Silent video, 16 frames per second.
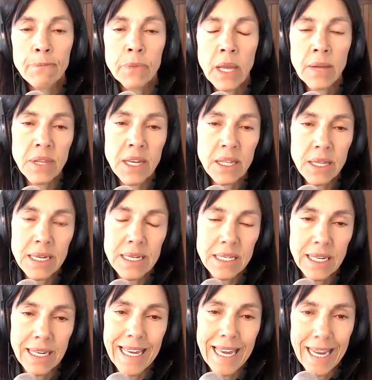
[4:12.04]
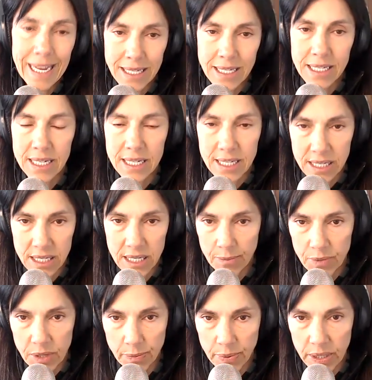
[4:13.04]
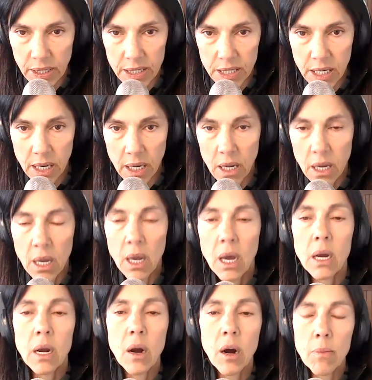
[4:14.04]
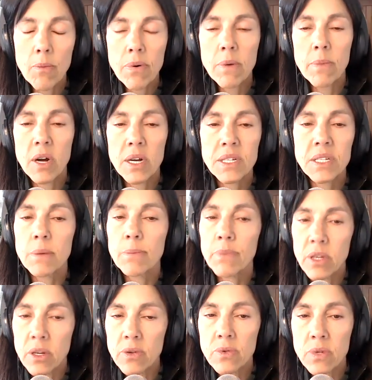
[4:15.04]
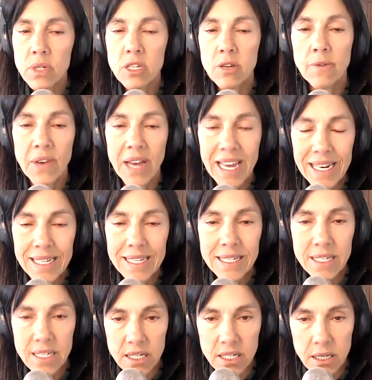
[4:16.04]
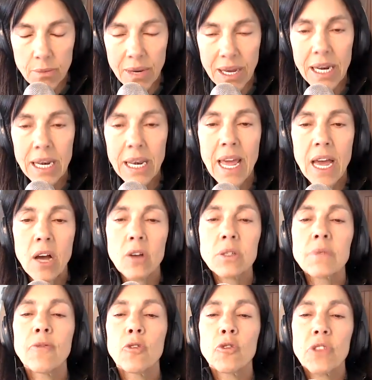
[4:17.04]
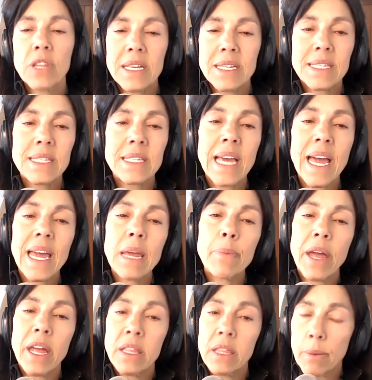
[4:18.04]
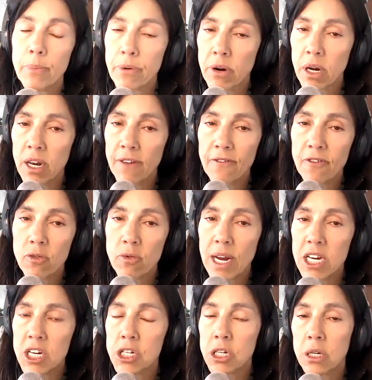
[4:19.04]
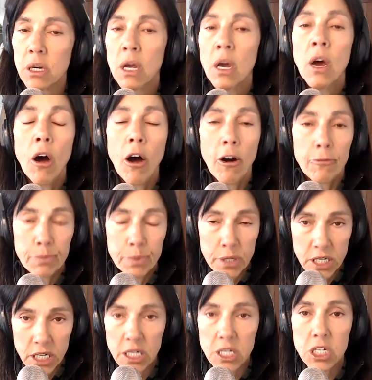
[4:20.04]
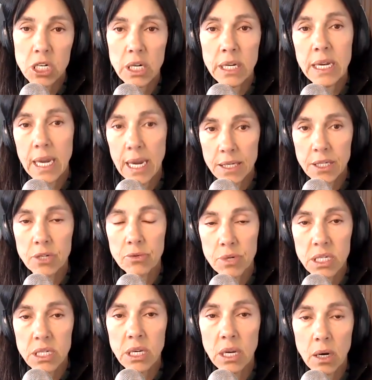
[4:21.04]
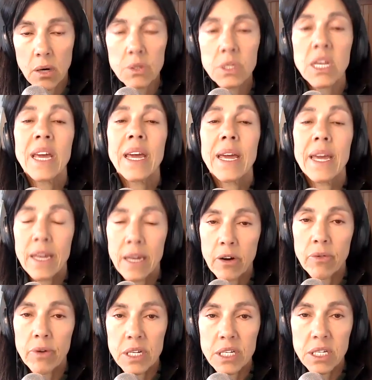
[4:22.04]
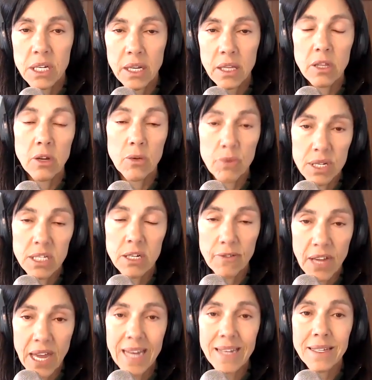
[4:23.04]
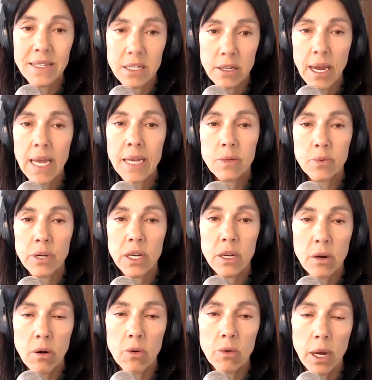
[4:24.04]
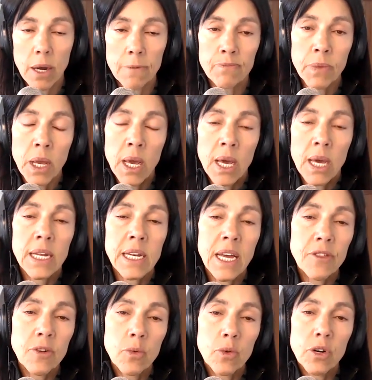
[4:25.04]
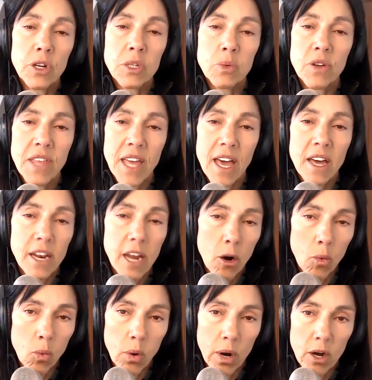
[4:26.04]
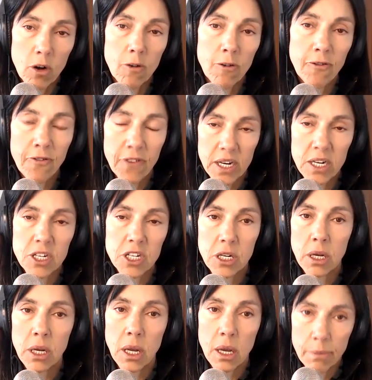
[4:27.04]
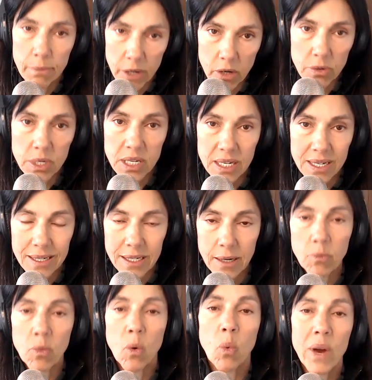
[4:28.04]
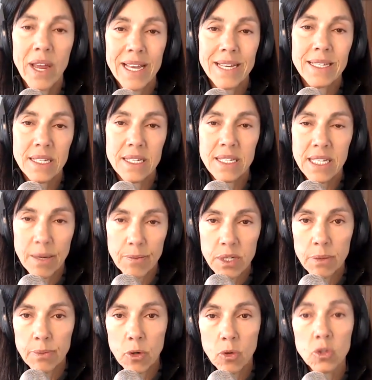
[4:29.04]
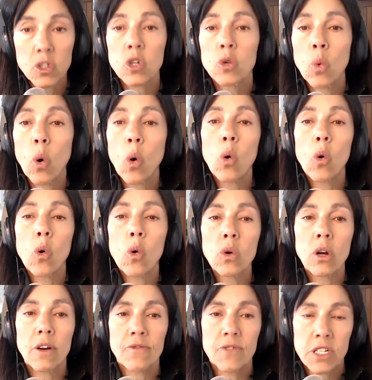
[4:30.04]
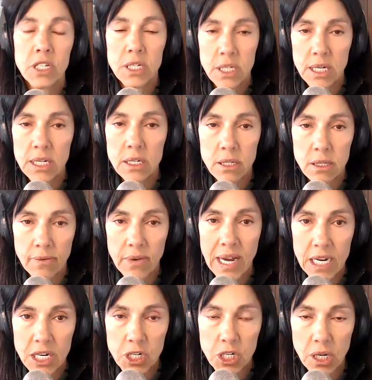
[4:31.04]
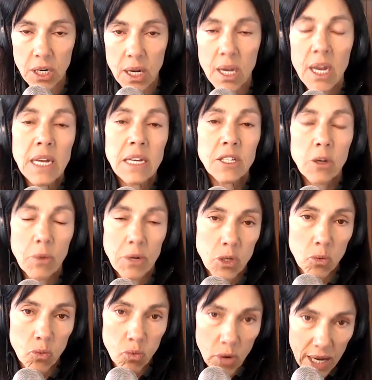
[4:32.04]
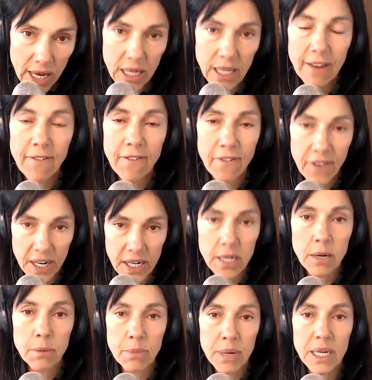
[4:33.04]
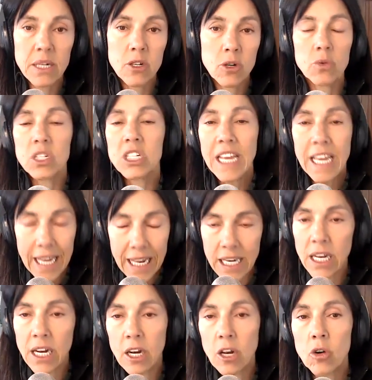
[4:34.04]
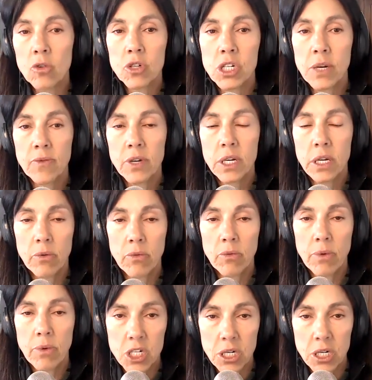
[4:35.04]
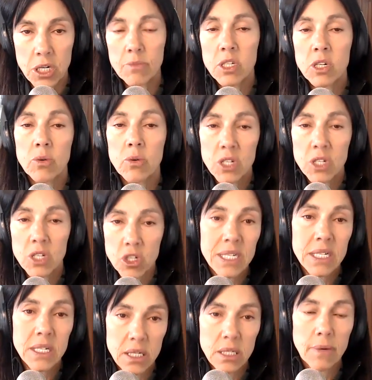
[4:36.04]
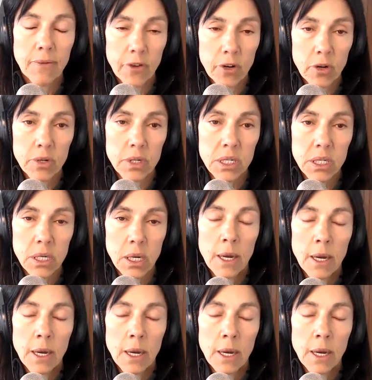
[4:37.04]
And then there's the cancer susceptibility. A compromised immune surveillance system allows for the escape and the proliferation of potentially cancerous cells, increasing the risk of cancer as we get older. In other words, without a well-functioning immune system, we are susceptible to all of the diseases of aging. So it's really fundamental to any longevity regime to address this first.